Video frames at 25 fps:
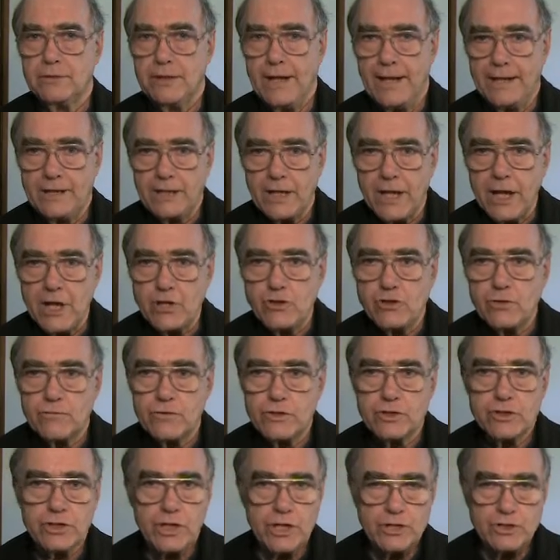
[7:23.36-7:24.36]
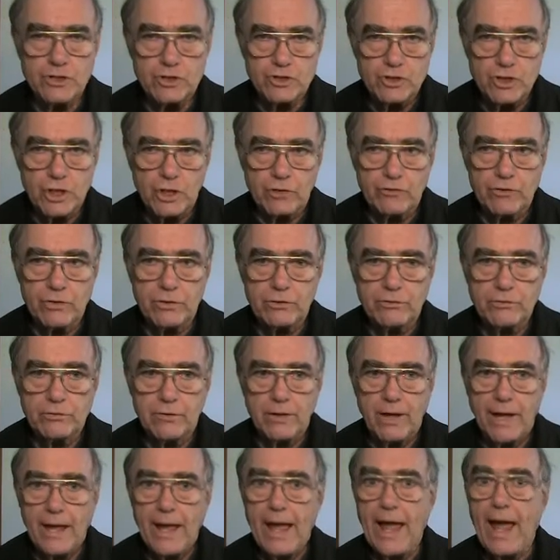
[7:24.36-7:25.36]
and each of the Church's children,
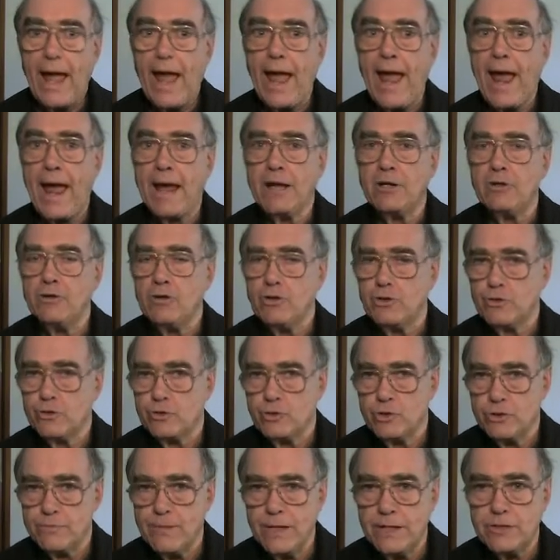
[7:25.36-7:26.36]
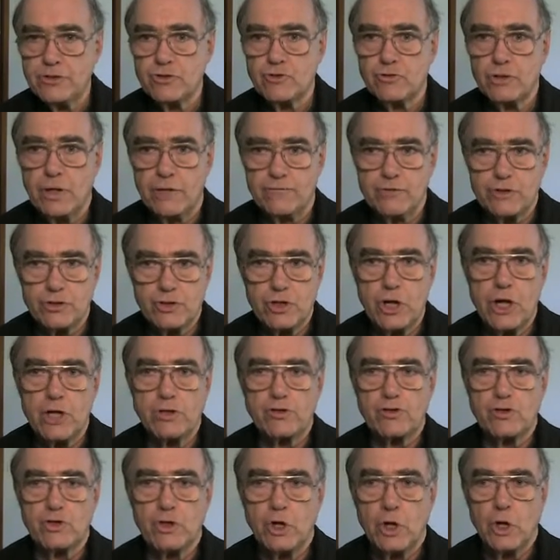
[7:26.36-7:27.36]
and through the ministry of the
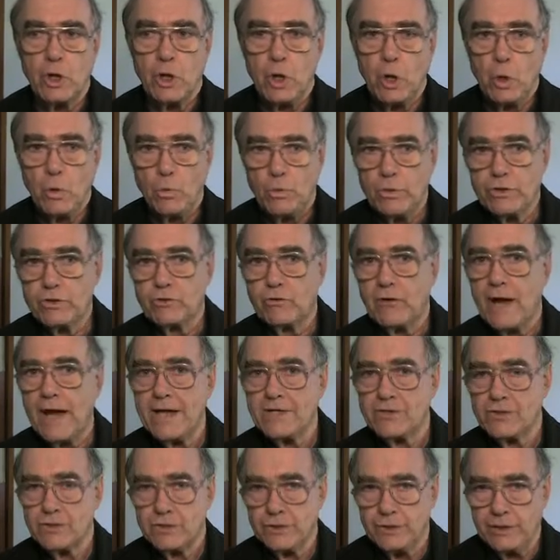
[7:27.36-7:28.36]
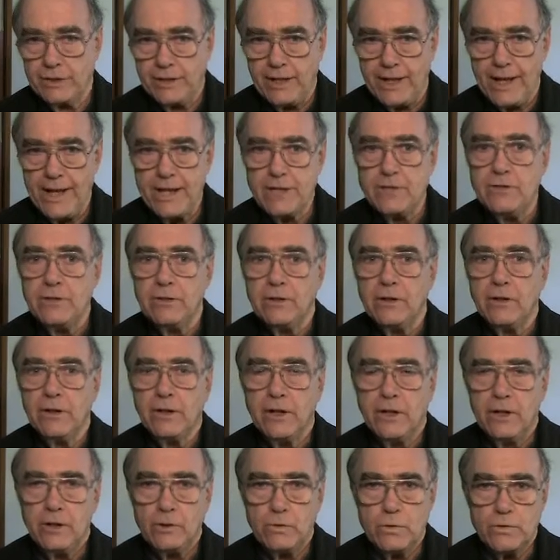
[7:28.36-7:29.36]
Church, with Christ her head,
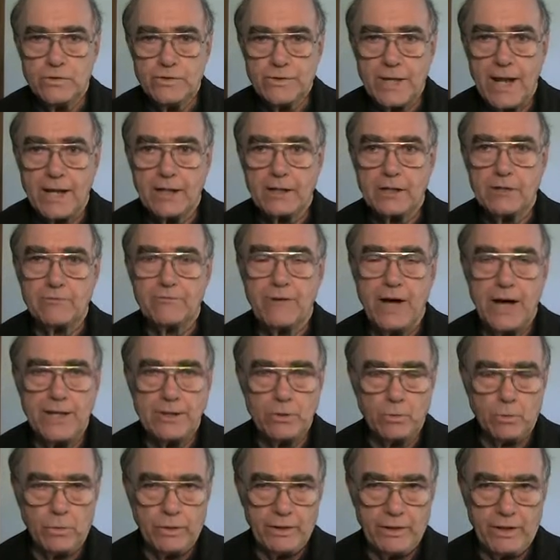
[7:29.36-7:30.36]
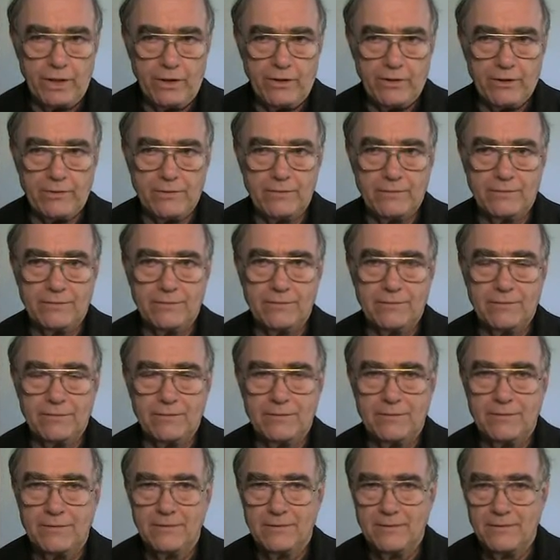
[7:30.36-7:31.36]
to sanctify the world.
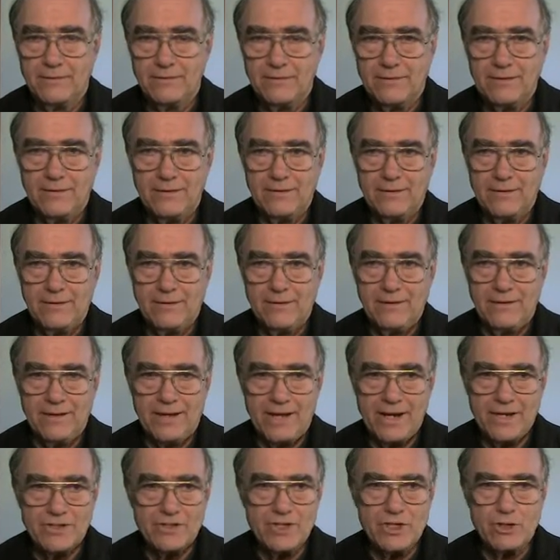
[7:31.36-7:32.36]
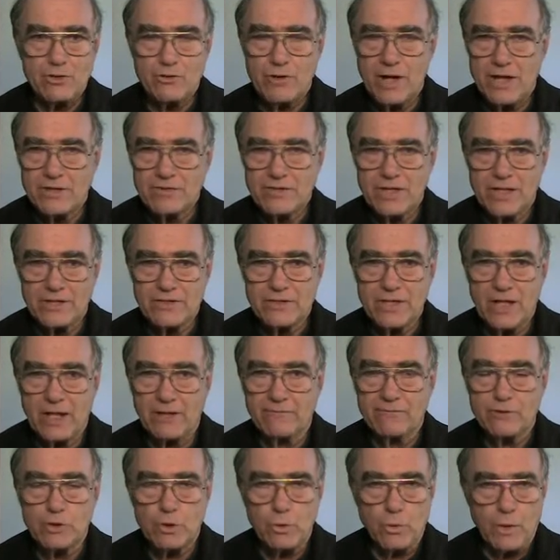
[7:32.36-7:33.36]
Let us entrust
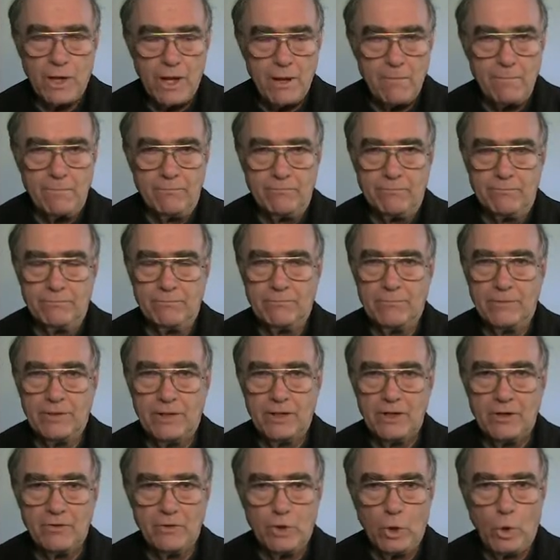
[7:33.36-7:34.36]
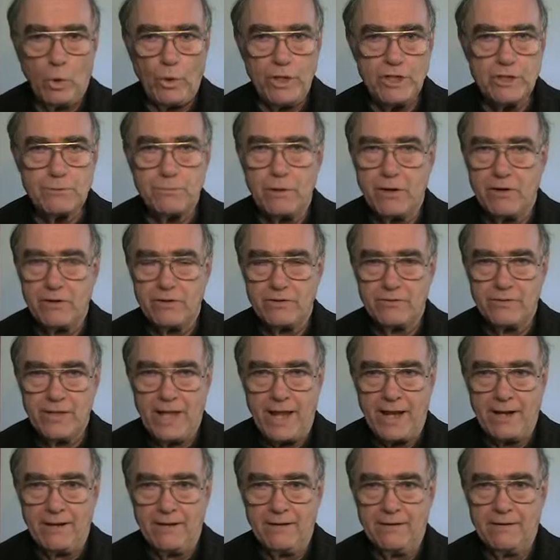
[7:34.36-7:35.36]
ourselves to him, to the Holy Spirit,
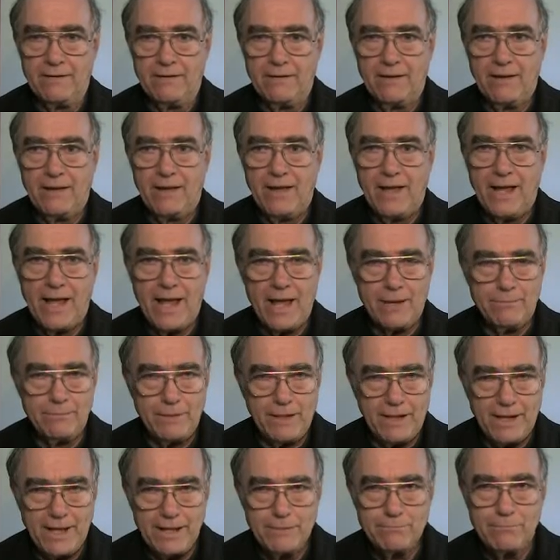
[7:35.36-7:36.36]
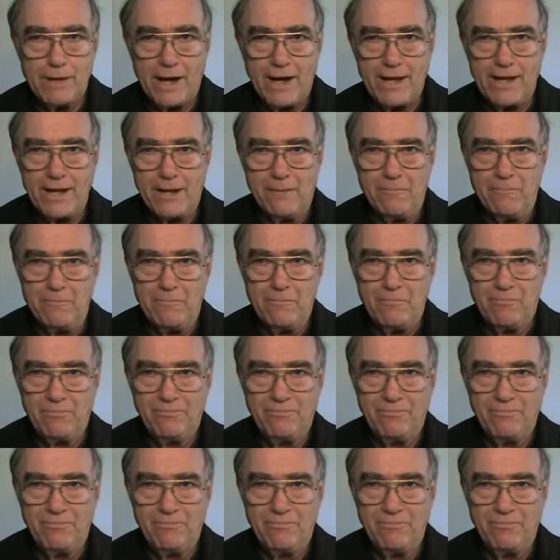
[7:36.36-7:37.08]
then, and be led by him.